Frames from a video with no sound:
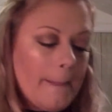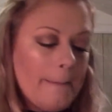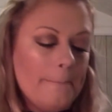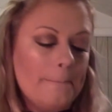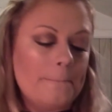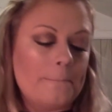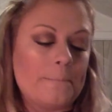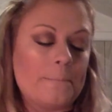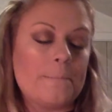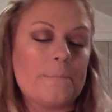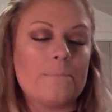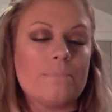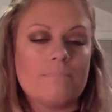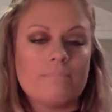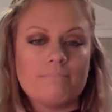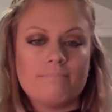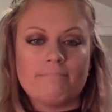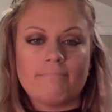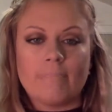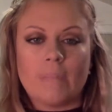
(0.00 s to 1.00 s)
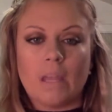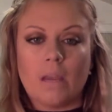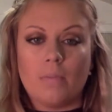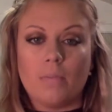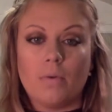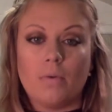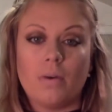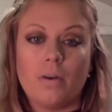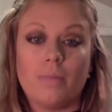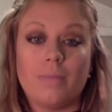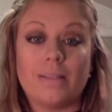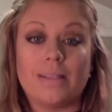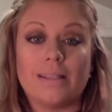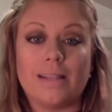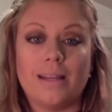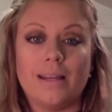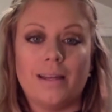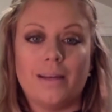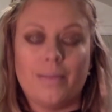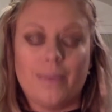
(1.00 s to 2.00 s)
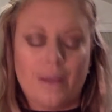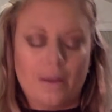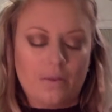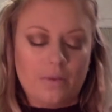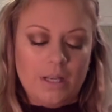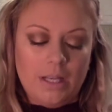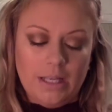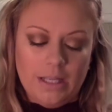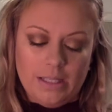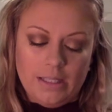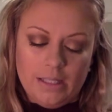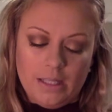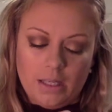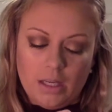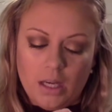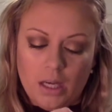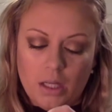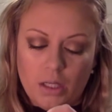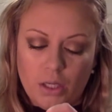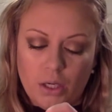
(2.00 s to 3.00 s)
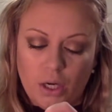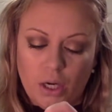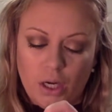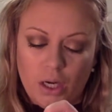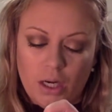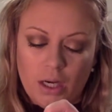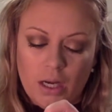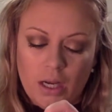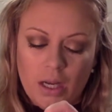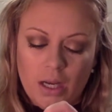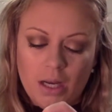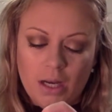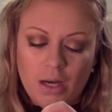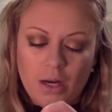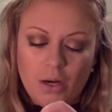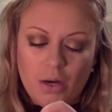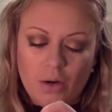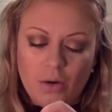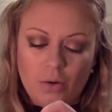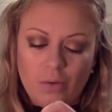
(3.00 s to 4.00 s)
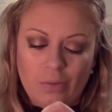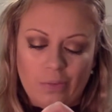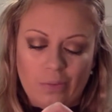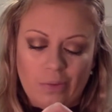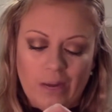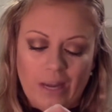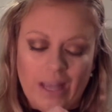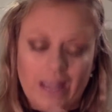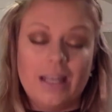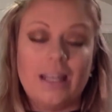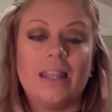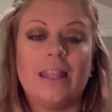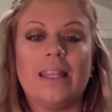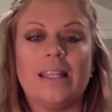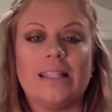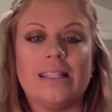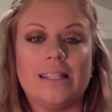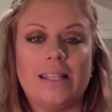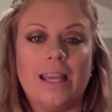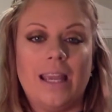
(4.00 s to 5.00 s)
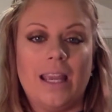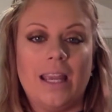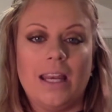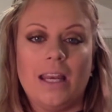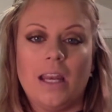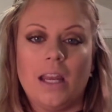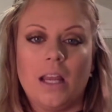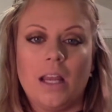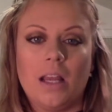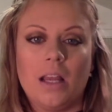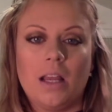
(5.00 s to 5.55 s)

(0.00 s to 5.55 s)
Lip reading: But what I'm excited about is the color Red the Scene.